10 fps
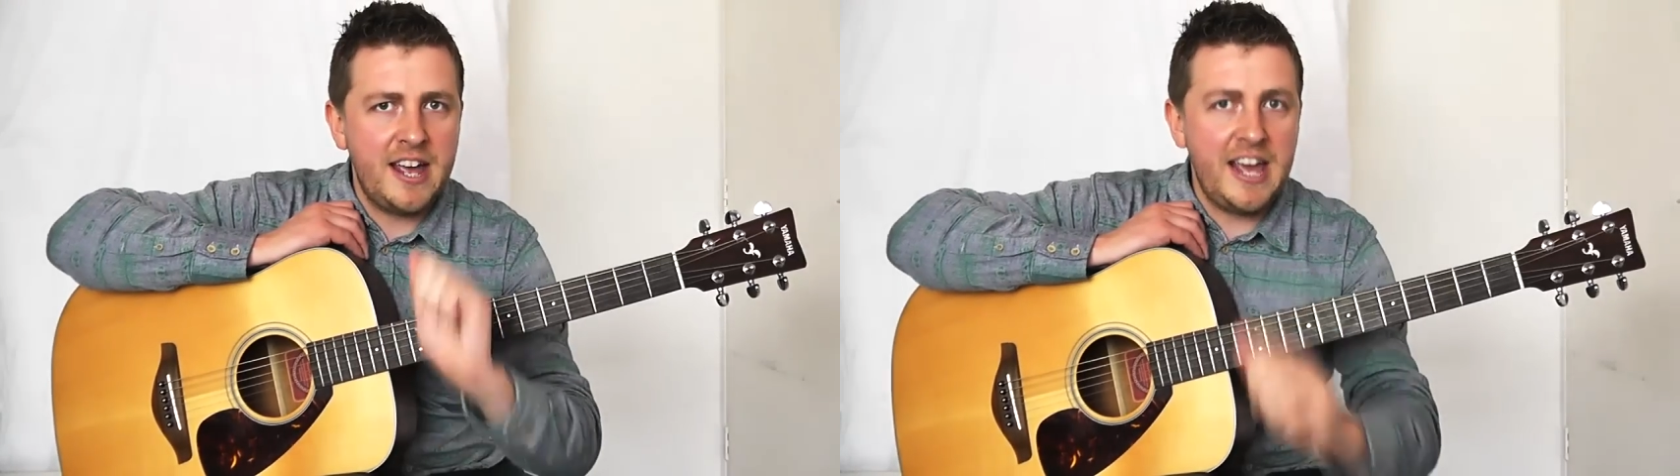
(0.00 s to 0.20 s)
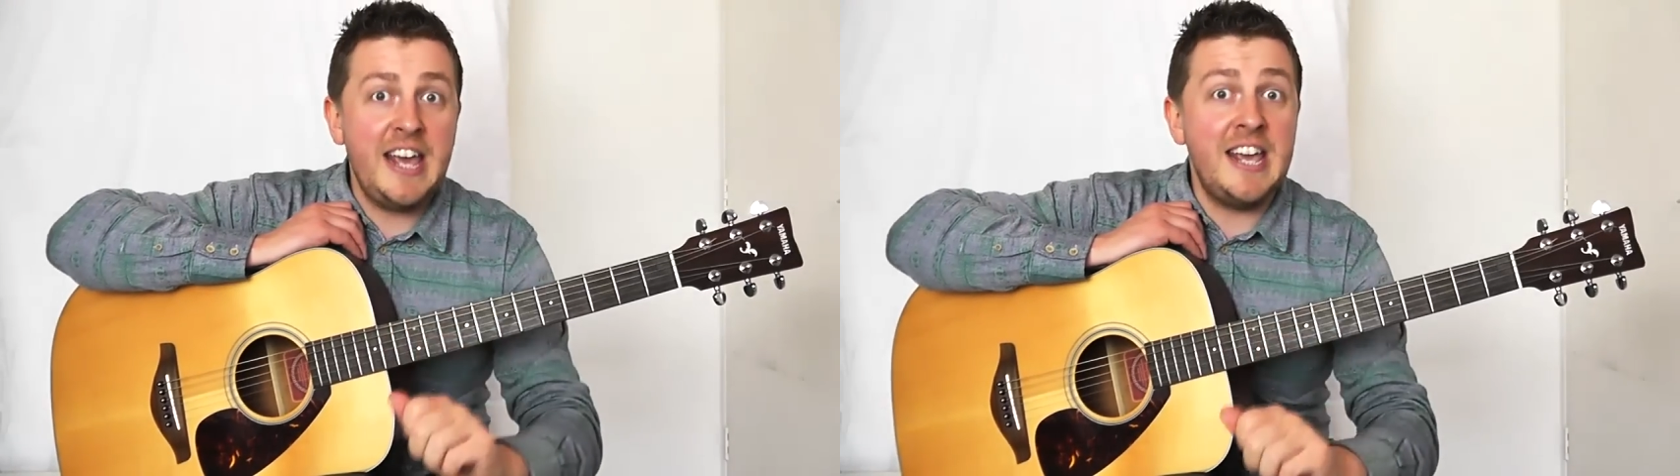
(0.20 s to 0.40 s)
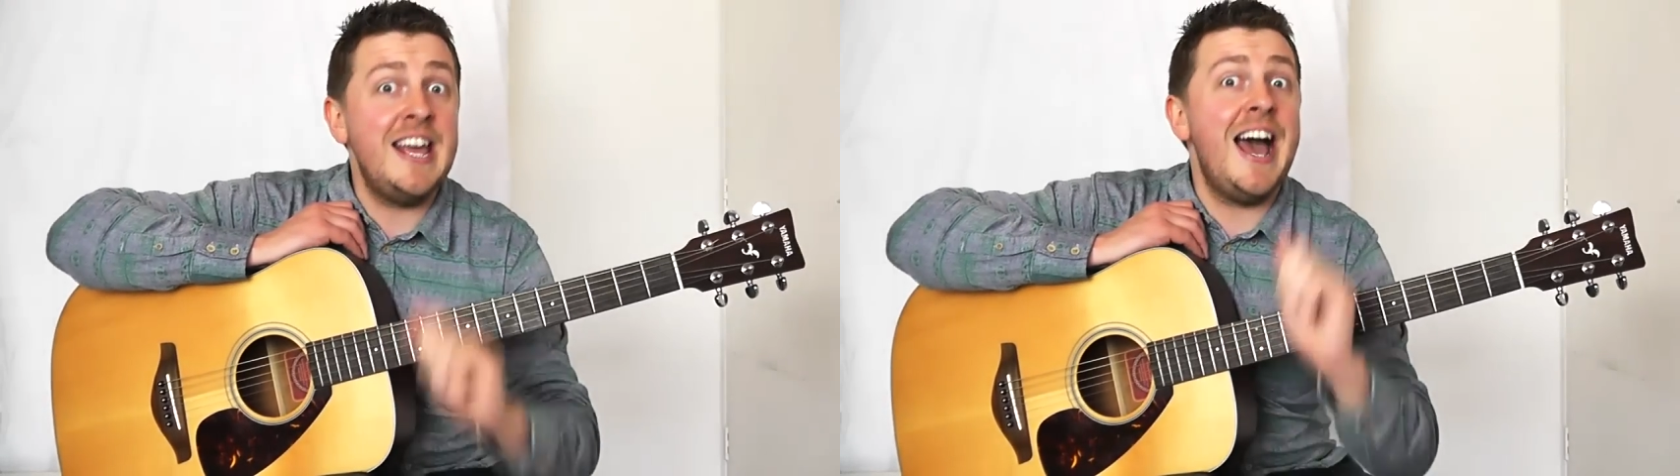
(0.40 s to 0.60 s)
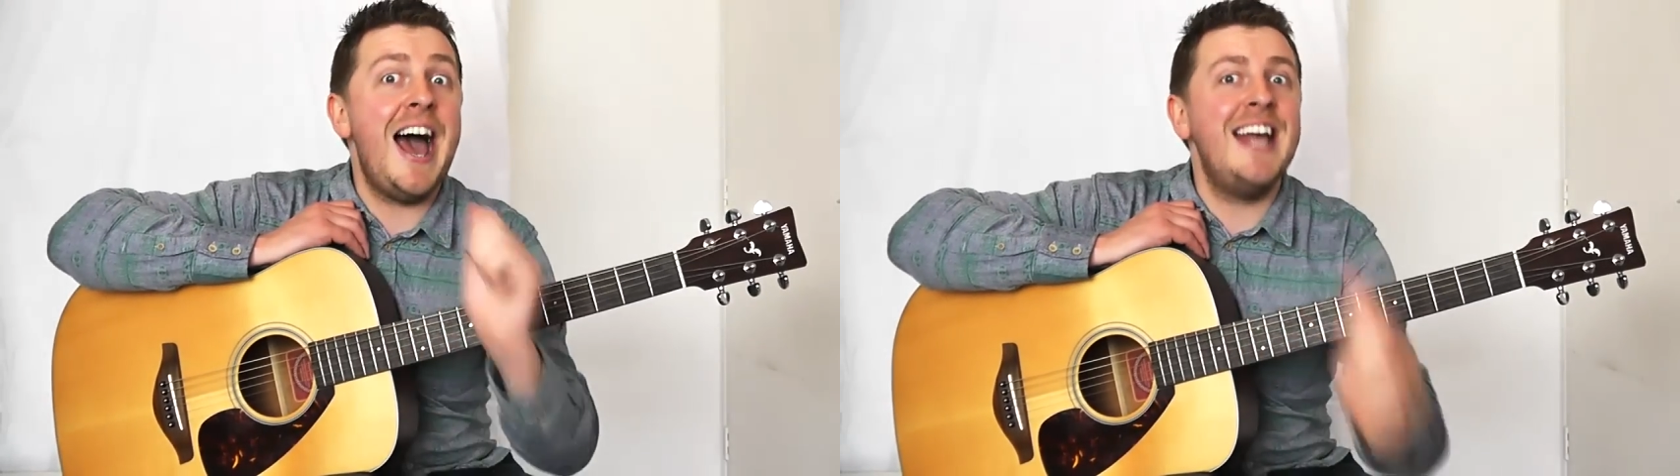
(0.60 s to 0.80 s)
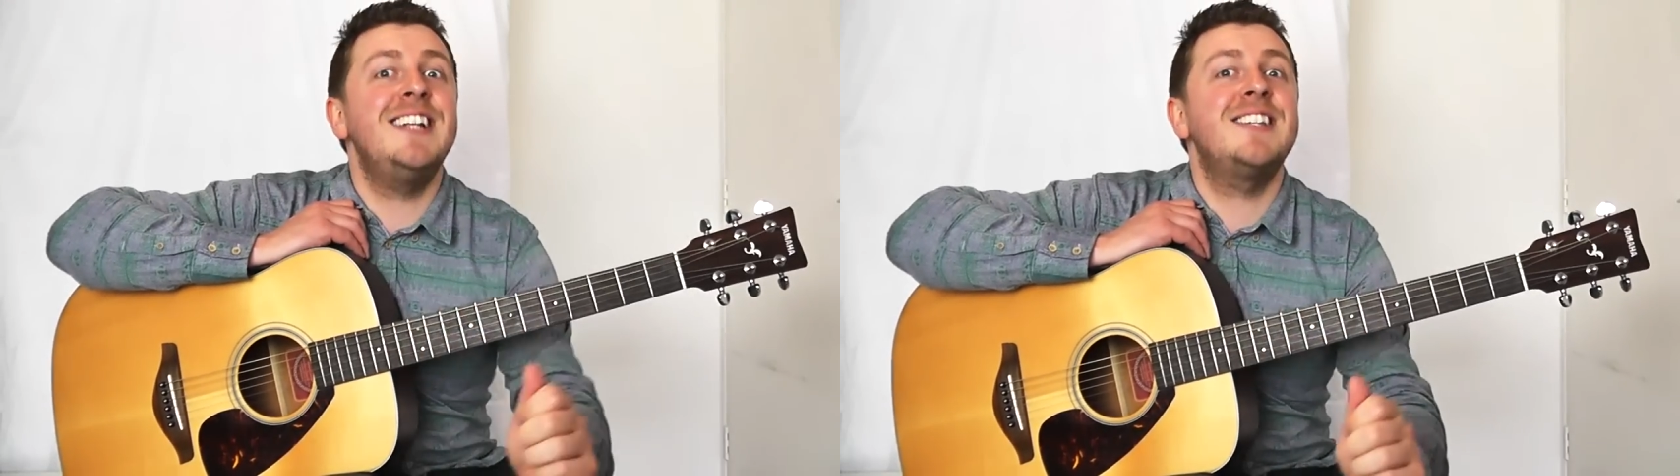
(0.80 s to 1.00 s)
E
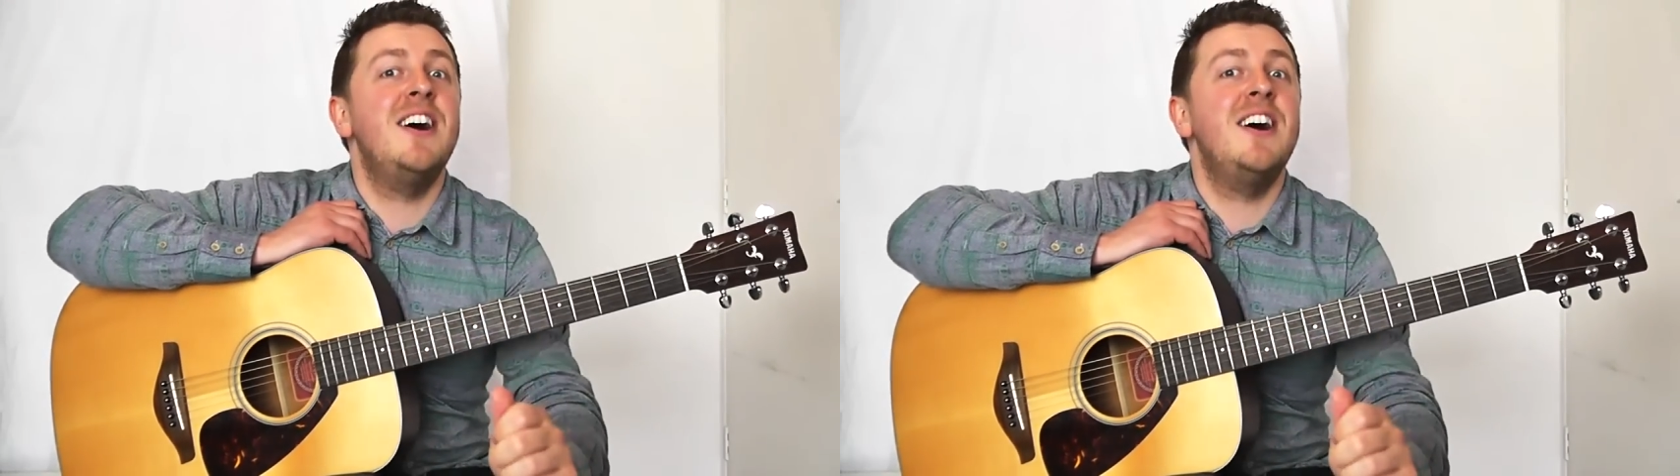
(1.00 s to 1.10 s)
eight